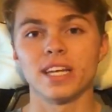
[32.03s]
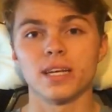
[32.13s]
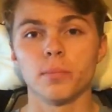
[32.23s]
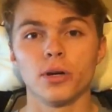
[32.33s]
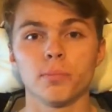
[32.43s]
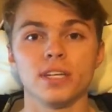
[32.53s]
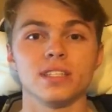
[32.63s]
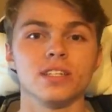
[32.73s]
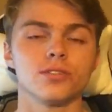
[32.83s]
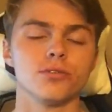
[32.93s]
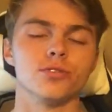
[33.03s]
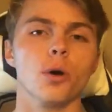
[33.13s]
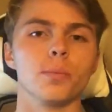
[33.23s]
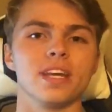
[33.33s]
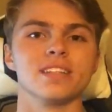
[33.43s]
can build a PC, so don't
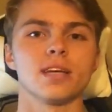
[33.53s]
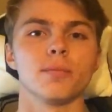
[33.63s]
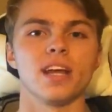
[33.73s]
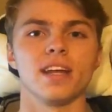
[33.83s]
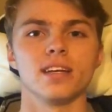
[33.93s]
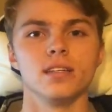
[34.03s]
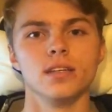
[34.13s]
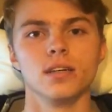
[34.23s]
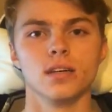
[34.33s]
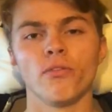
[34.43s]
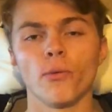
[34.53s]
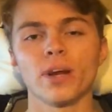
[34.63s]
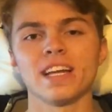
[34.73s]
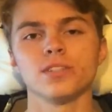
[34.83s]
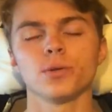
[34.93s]
be intimidated. Before we
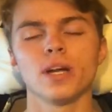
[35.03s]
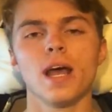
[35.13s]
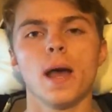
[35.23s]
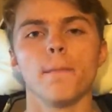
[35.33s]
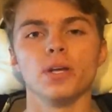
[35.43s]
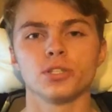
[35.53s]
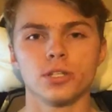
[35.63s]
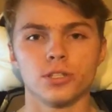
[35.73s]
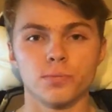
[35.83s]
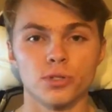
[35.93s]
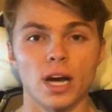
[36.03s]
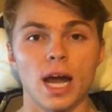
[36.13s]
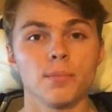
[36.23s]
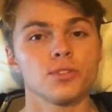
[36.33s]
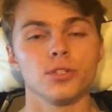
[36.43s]
get into it, be sure to
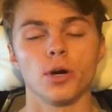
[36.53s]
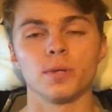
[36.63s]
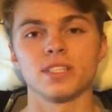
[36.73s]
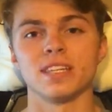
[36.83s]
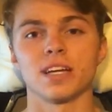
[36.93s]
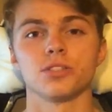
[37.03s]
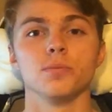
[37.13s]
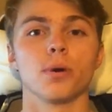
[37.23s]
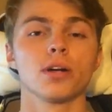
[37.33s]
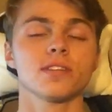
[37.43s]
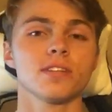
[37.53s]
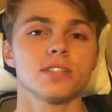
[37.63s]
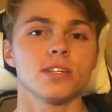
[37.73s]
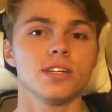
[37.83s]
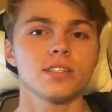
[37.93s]
subscribe so you don't miss the next 2 parts of this
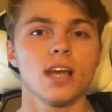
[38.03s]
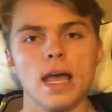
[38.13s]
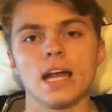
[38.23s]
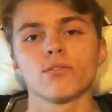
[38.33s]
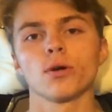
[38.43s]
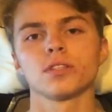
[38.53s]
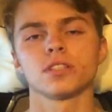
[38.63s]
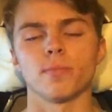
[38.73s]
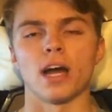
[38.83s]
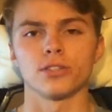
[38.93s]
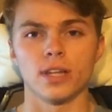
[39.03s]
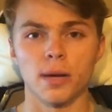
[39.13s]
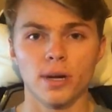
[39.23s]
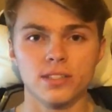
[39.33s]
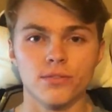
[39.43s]
series, and of course smash the like
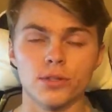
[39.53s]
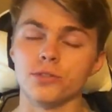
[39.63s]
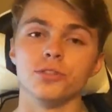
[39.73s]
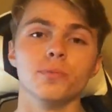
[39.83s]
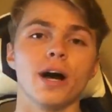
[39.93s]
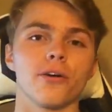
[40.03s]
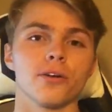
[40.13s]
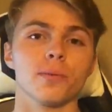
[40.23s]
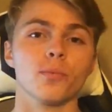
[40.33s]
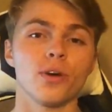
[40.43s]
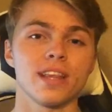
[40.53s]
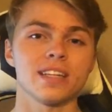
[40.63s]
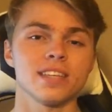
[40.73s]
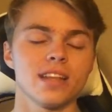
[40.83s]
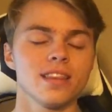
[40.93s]
button for the YouTube algorithm. With that
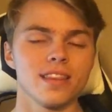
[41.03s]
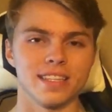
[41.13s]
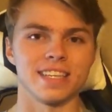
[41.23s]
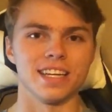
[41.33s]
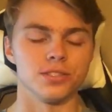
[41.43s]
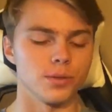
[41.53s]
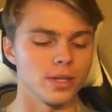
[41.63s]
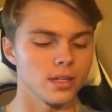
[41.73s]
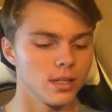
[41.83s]
said, let's get into it.